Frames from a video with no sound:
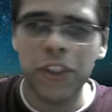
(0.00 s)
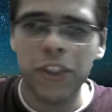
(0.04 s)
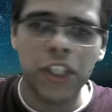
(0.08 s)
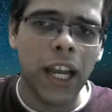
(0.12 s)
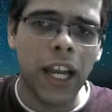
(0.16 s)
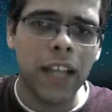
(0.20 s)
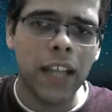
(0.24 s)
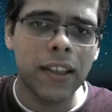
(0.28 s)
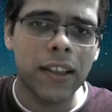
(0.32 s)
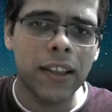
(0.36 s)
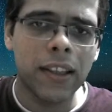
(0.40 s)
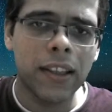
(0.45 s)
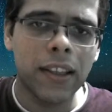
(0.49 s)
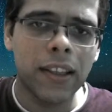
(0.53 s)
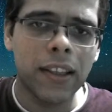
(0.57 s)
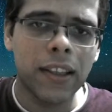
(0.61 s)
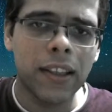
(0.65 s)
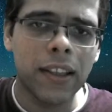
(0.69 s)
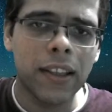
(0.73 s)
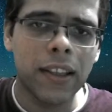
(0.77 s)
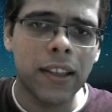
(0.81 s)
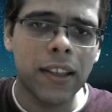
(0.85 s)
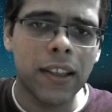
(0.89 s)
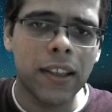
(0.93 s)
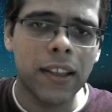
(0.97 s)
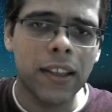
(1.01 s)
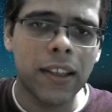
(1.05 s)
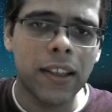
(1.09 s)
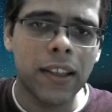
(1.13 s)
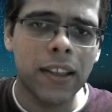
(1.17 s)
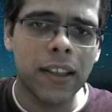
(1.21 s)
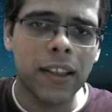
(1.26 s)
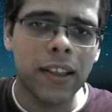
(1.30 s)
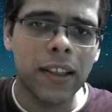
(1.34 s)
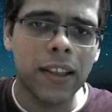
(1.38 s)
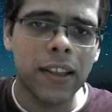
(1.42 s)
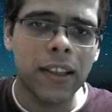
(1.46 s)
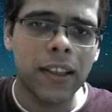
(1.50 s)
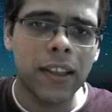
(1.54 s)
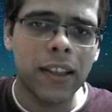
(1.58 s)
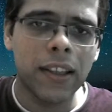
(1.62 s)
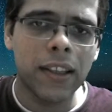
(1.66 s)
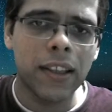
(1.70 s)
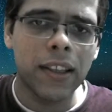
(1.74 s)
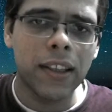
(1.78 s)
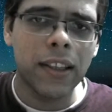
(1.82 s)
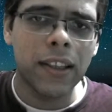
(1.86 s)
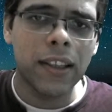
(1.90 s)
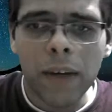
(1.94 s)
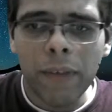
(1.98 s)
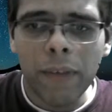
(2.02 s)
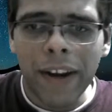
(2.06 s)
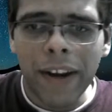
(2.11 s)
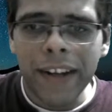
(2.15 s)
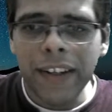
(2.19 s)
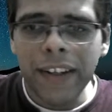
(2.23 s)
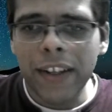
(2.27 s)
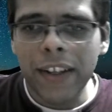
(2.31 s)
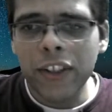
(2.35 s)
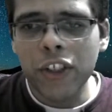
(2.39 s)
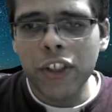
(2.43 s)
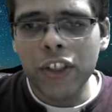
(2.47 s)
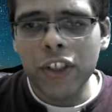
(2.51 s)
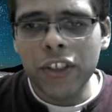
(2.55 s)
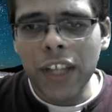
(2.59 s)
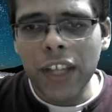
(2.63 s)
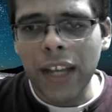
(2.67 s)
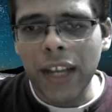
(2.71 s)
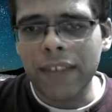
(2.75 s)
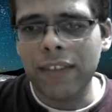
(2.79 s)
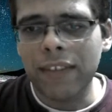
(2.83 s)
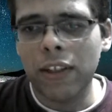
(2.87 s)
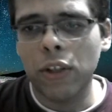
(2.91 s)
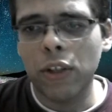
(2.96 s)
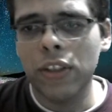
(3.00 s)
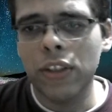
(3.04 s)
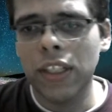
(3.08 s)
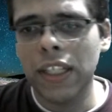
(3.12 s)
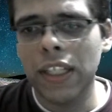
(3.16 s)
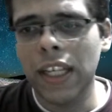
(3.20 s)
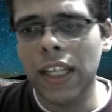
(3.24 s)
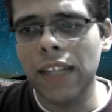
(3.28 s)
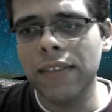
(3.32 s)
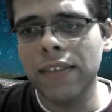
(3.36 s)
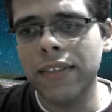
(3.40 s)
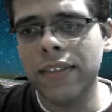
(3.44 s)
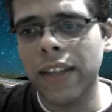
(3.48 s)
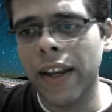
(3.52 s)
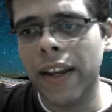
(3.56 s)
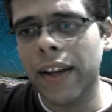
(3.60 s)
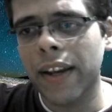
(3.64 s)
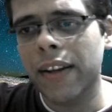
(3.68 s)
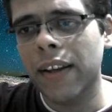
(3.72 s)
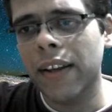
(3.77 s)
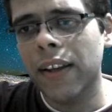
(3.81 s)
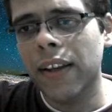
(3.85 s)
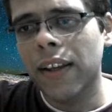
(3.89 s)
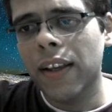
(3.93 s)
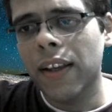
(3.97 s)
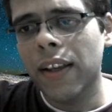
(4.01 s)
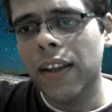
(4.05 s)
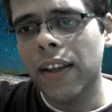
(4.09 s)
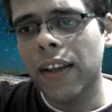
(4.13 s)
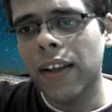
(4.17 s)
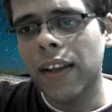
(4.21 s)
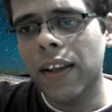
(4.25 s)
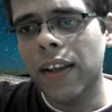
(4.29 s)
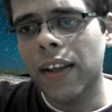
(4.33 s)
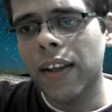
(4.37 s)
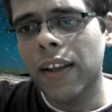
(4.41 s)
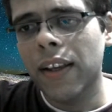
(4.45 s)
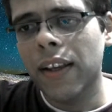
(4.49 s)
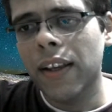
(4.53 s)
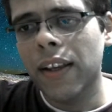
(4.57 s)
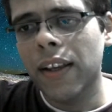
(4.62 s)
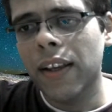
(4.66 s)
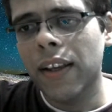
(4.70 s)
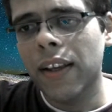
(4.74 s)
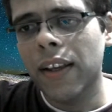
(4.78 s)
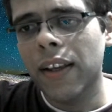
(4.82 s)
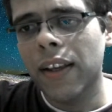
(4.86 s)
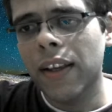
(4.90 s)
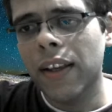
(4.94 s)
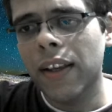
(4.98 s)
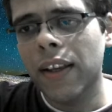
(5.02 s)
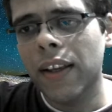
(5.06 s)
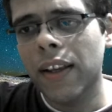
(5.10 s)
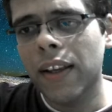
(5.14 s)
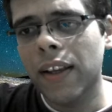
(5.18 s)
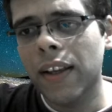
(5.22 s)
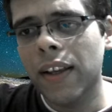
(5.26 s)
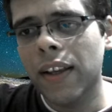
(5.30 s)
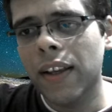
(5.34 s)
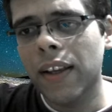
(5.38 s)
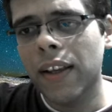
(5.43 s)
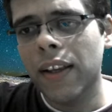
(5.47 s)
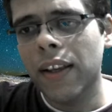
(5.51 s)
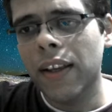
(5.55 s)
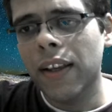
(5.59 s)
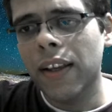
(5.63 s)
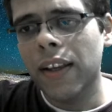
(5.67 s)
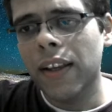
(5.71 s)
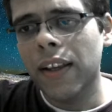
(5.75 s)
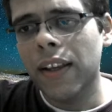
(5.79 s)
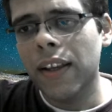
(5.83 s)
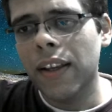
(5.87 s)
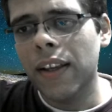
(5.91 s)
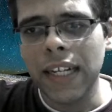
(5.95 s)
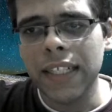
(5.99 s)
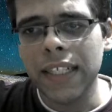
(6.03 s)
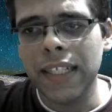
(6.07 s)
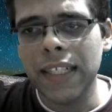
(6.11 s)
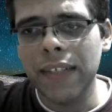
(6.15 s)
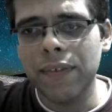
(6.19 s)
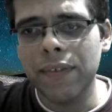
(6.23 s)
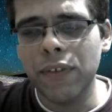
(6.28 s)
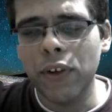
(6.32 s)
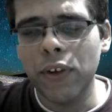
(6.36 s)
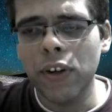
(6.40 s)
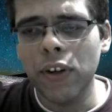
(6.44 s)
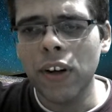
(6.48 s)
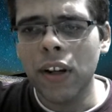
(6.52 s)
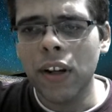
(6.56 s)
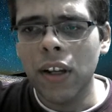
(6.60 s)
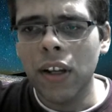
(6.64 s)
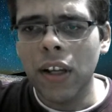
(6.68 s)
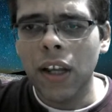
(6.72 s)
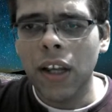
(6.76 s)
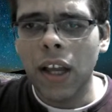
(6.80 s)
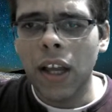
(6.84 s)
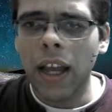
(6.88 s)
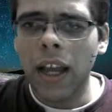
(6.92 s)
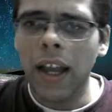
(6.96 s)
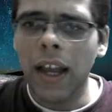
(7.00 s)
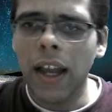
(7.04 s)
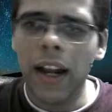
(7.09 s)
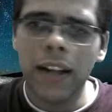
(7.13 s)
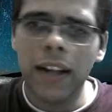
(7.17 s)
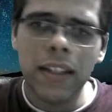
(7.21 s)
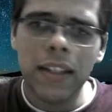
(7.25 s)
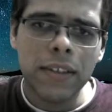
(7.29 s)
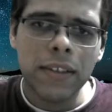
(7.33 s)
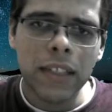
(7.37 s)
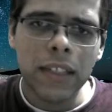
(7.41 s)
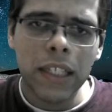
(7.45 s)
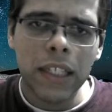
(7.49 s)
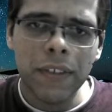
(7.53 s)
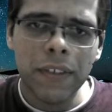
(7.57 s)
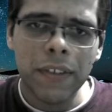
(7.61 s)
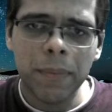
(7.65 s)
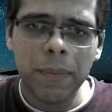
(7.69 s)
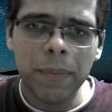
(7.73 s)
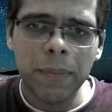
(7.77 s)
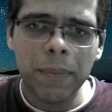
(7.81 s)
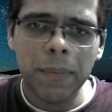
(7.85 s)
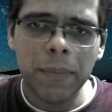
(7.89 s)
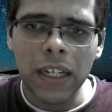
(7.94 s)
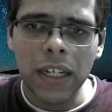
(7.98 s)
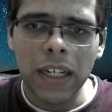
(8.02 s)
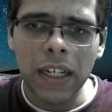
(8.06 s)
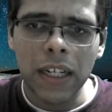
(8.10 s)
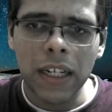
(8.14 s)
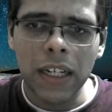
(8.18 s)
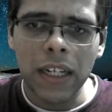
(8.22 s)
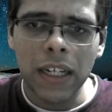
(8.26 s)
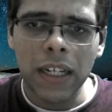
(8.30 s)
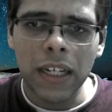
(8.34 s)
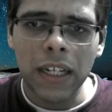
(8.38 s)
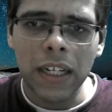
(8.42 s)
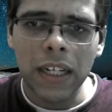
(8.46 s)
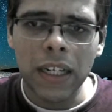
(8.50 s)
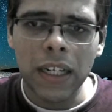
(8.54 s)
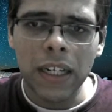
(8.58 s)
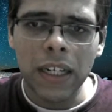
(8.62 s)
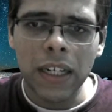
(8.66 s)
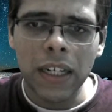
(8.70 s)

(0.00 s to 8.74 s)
and this is not really bad. White can just castle on the king side. He can even just play knight c6, knight d4, and this will give him enough counterplay.